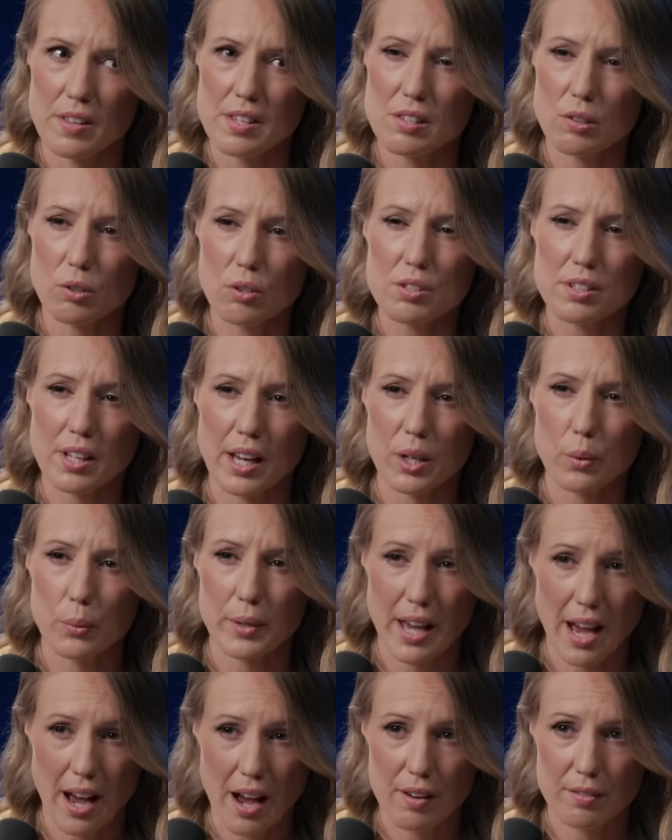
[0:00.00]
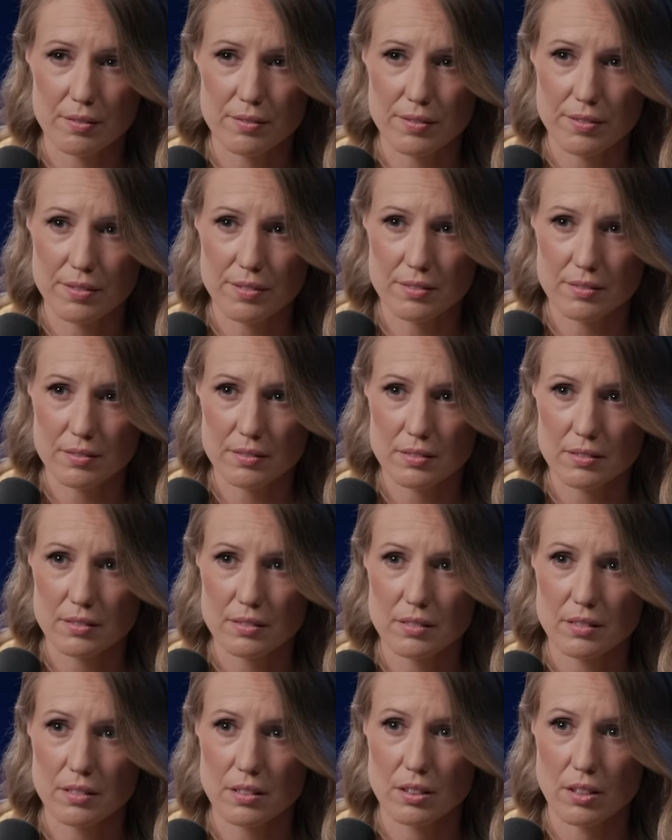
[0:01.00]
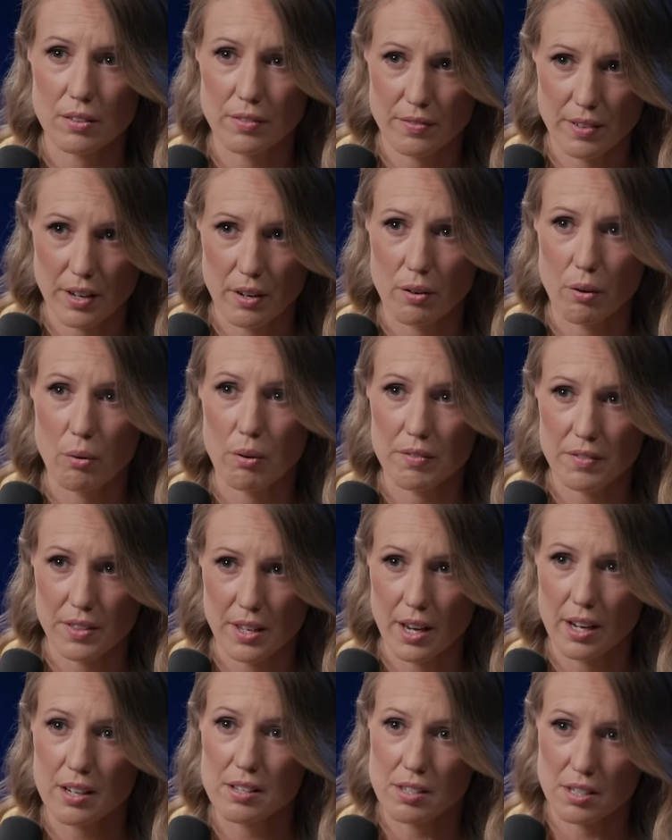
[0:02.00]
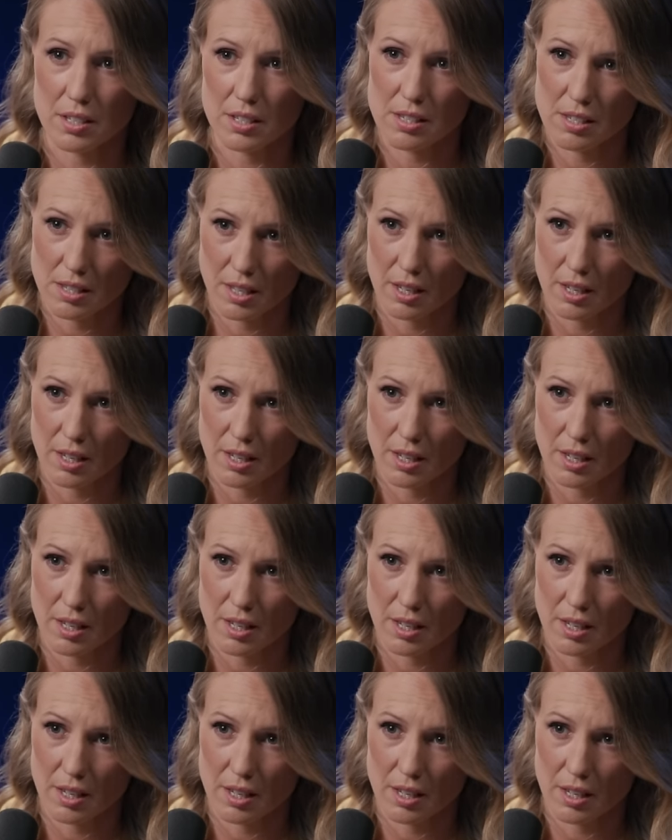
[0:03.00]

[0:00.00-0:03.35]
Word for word: this looks like we have the Pharaoh of the Exodus